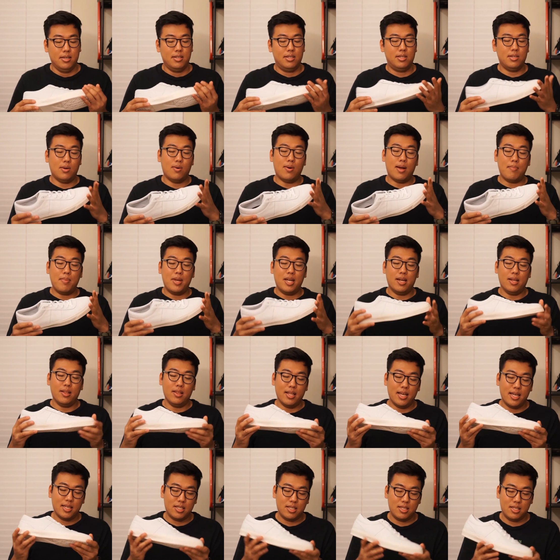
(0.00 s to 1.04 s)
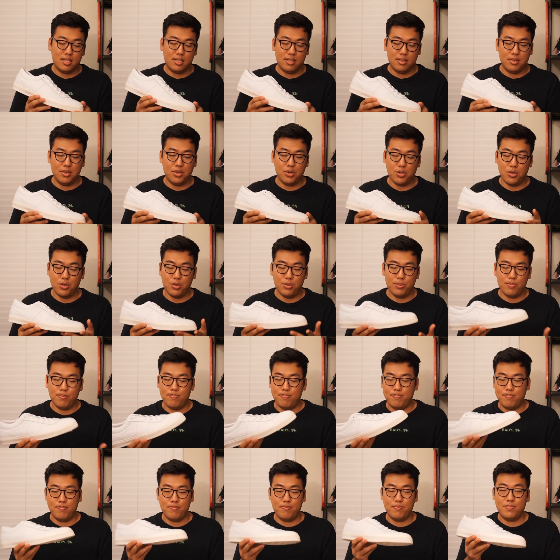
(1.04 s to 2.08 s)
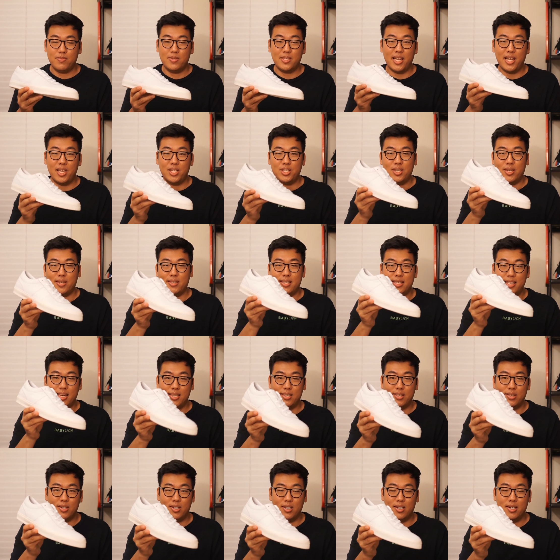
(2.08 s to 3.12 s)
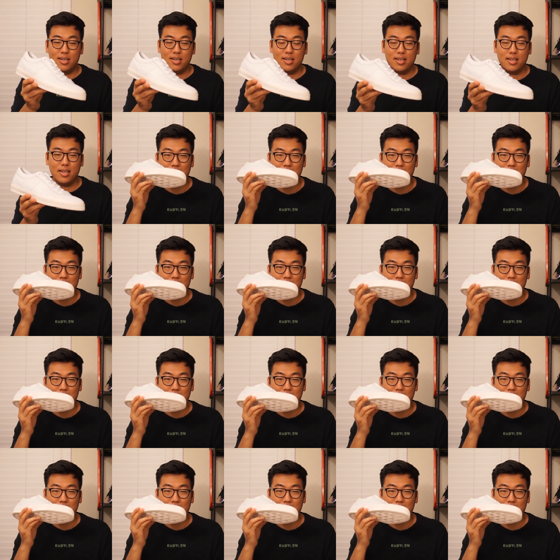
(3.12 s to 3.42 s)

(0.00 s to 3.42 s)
So I mean, unless you're Sage Elesesser